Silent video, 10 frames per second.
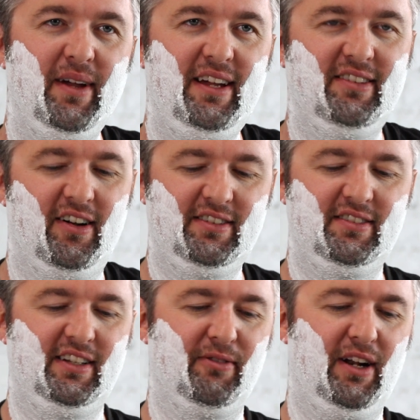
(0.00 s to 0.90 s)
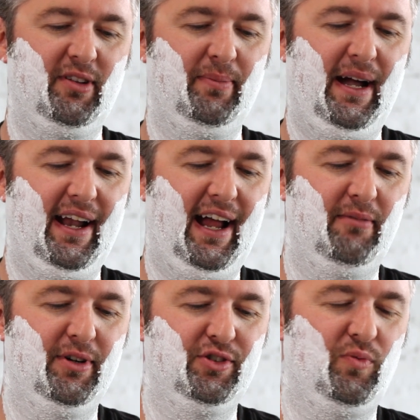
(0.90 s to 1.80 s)
amazed, honestly, right off the bat,
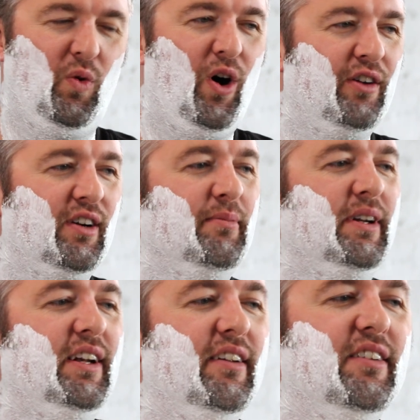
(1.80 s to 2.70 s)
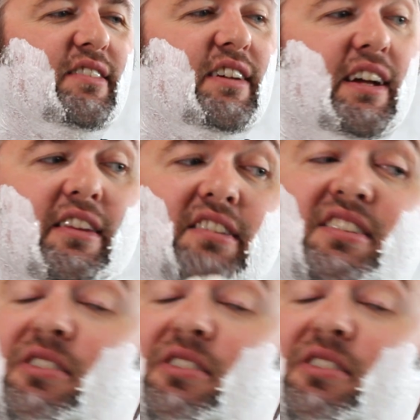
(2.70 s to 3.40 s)
how much water I'm eating just to get this